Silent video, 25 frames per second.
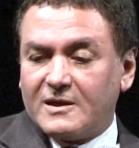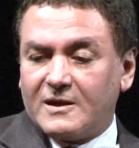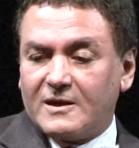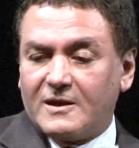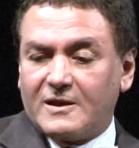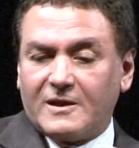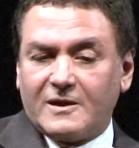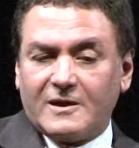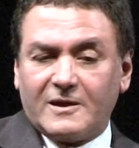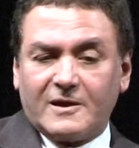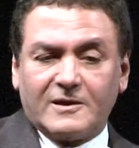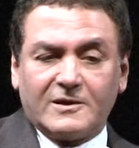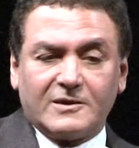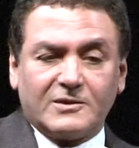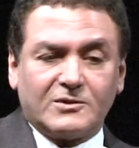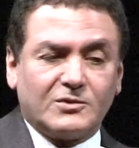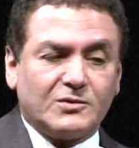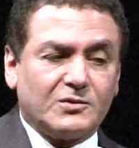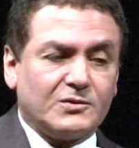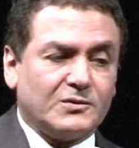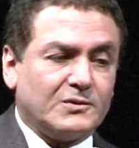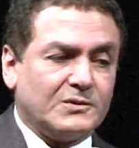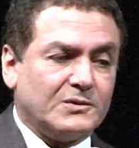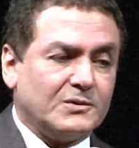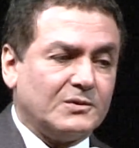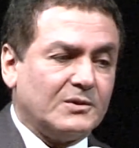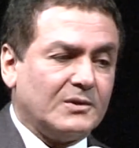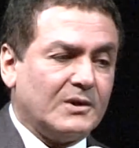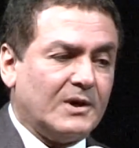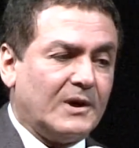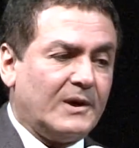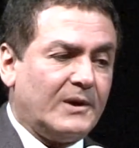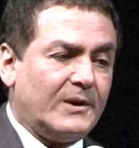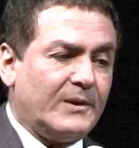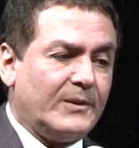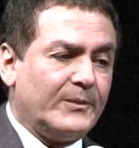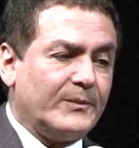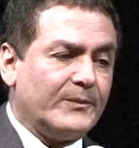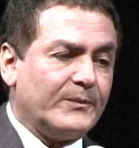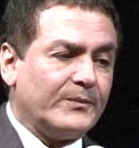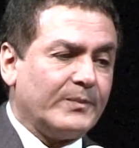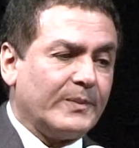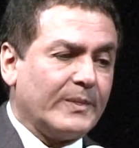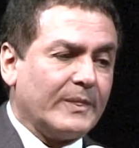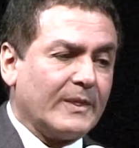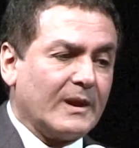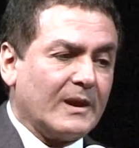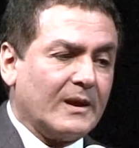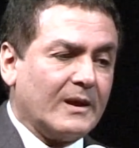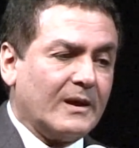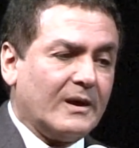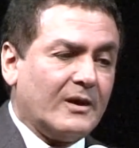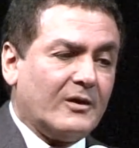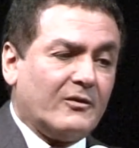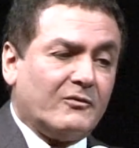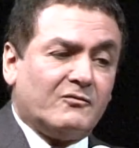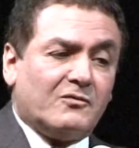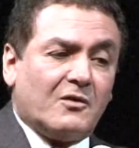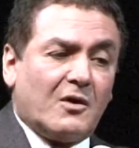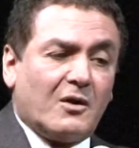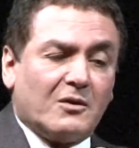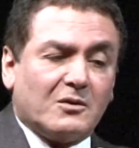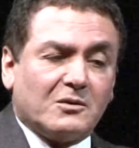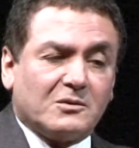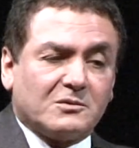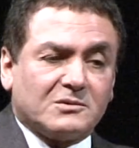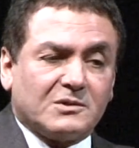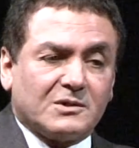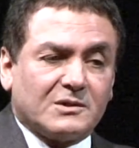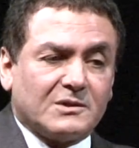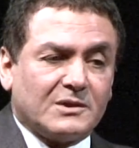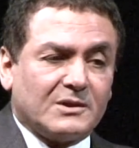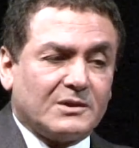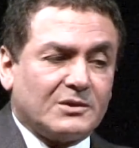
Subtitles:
to vote,